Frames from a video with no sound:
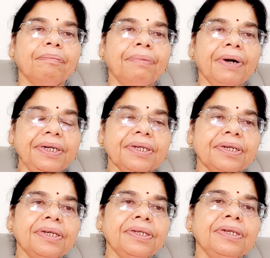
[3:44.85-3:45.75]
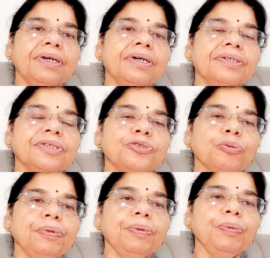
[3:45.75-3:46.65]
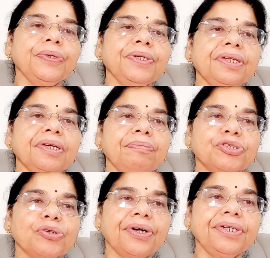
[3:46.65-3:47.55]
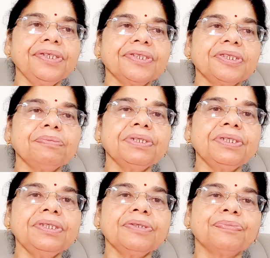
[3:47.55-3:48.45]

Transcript: But in the Supreme Court, in their majority judgment,